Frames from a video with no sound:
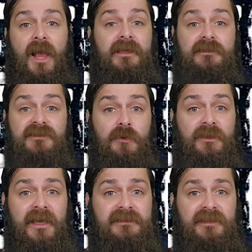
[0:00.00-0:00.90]
Hey, it's
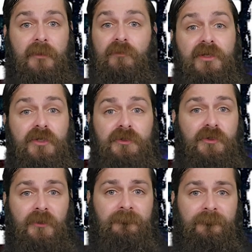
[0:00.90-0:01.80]
okay, Sarah. It couldn't
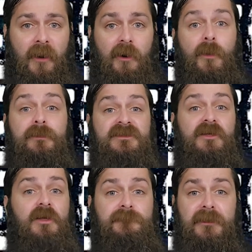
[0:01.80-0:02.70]
have gone far. Where was the
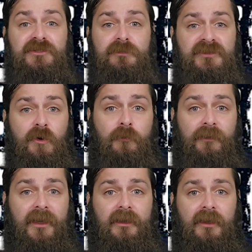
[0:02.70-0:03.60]
last place you saw
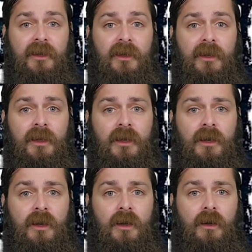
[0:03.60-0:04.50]
it?
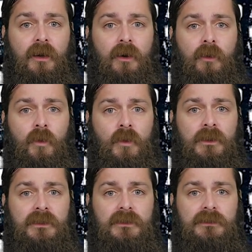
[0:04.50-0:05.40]
Oh.
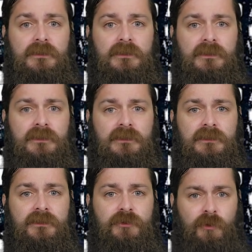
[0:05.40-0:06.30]

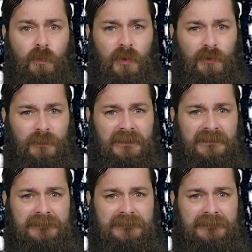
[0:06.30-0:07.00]
Your womb.